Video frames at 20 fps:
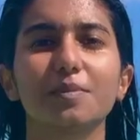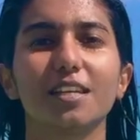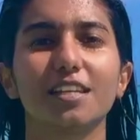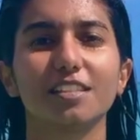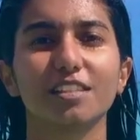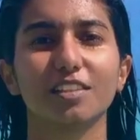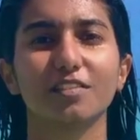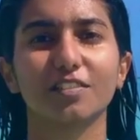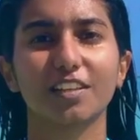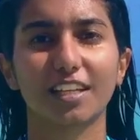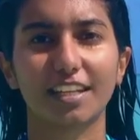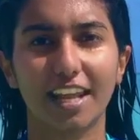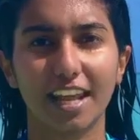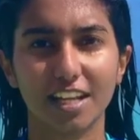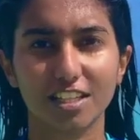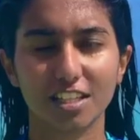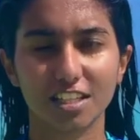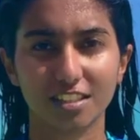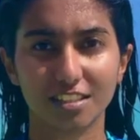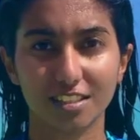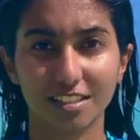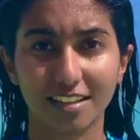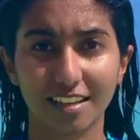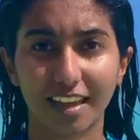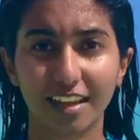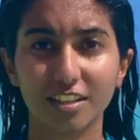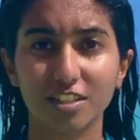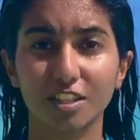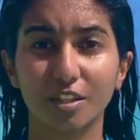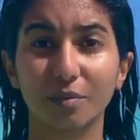sense of connection to
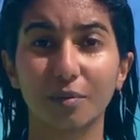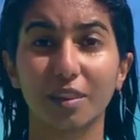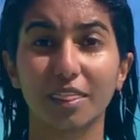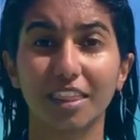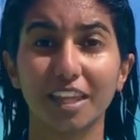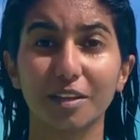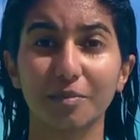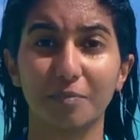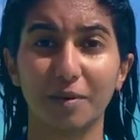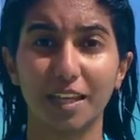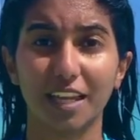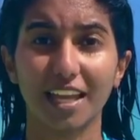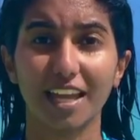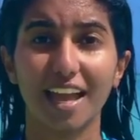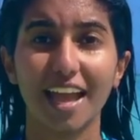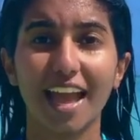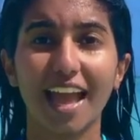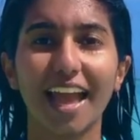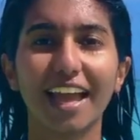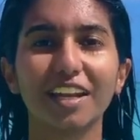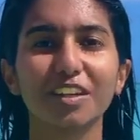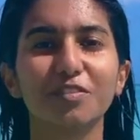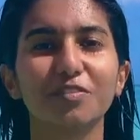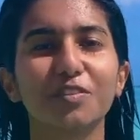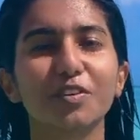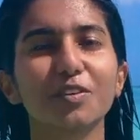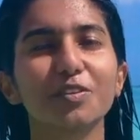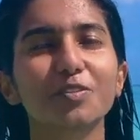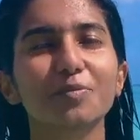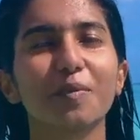nature within me and it
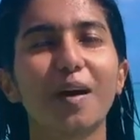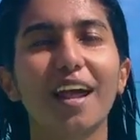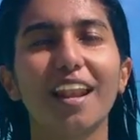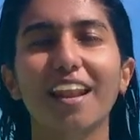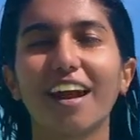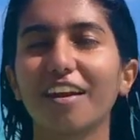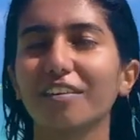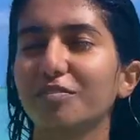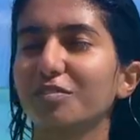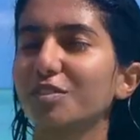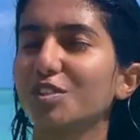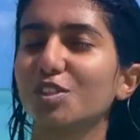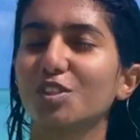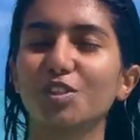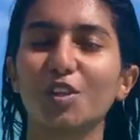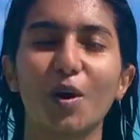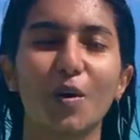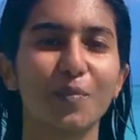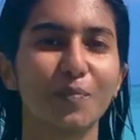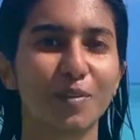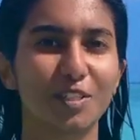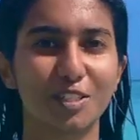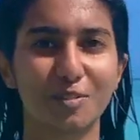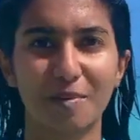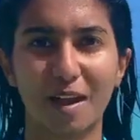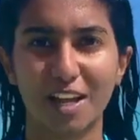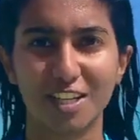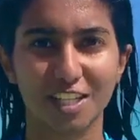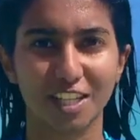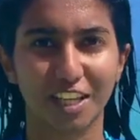fills my life with so much
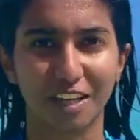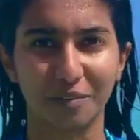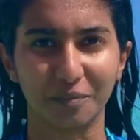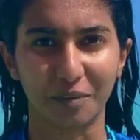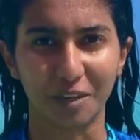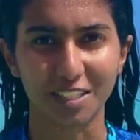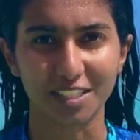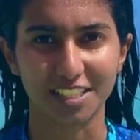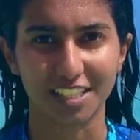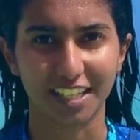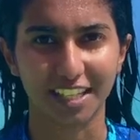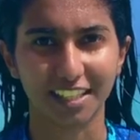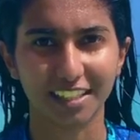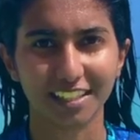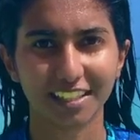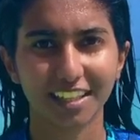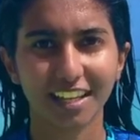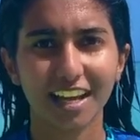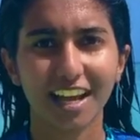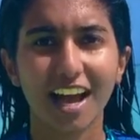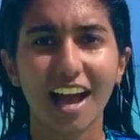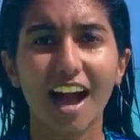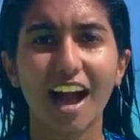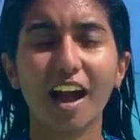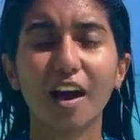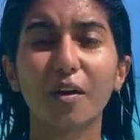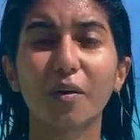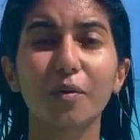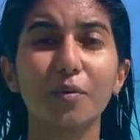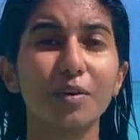magic and wonder.
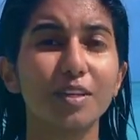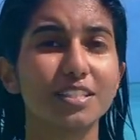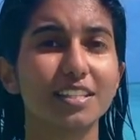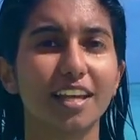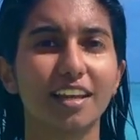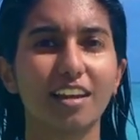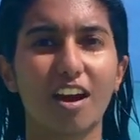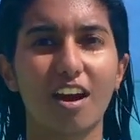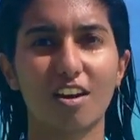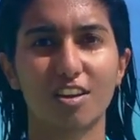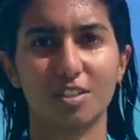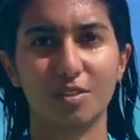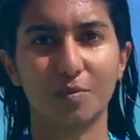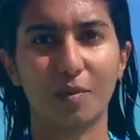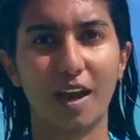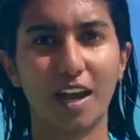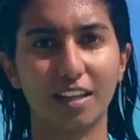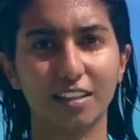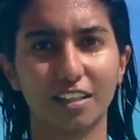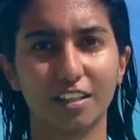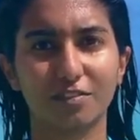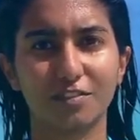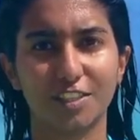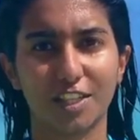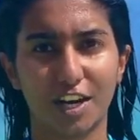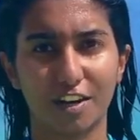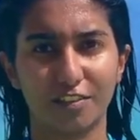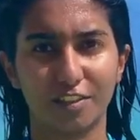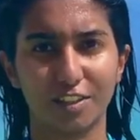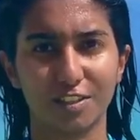I always get asked why I love
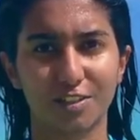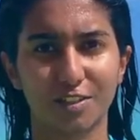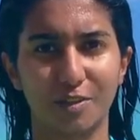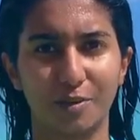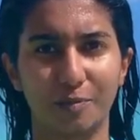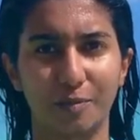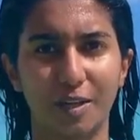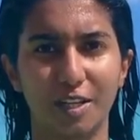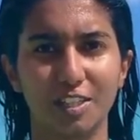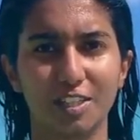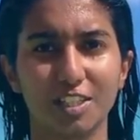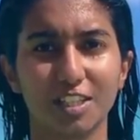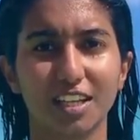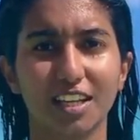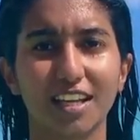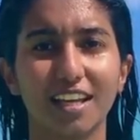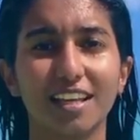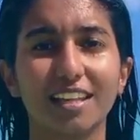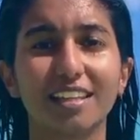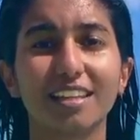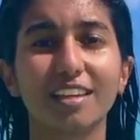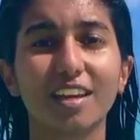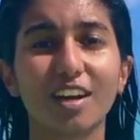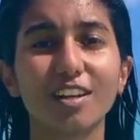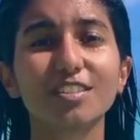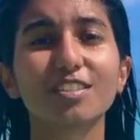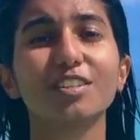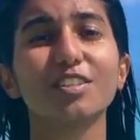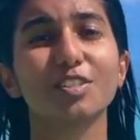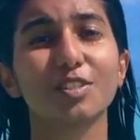diving so much. The
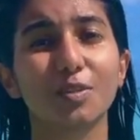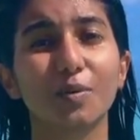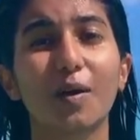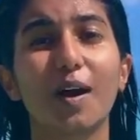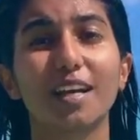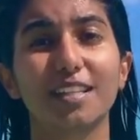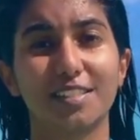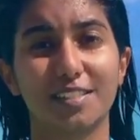answer is quite